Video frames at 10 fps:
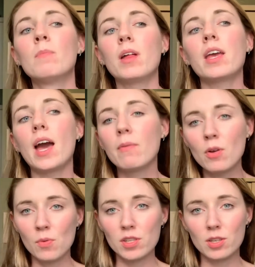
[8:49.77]
Like
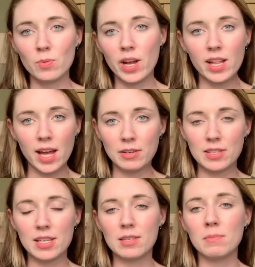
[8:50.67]
every once in a while I'll
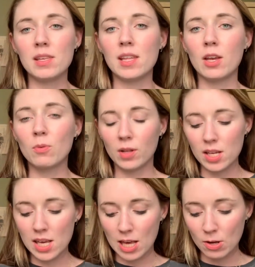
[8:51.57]
see something like
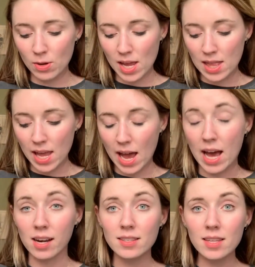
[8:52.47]
really cute, and they
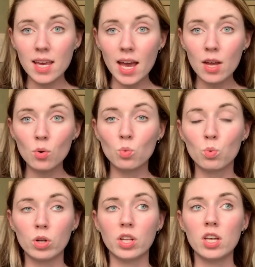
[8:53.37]
honestly had
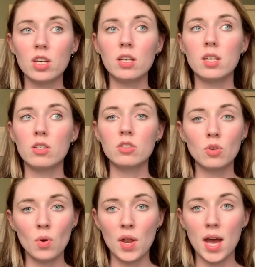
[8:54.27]
really good deals
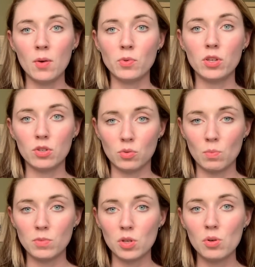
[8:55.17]
going on with their
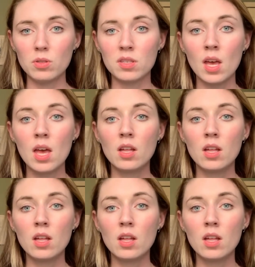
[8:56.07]
swimsuits.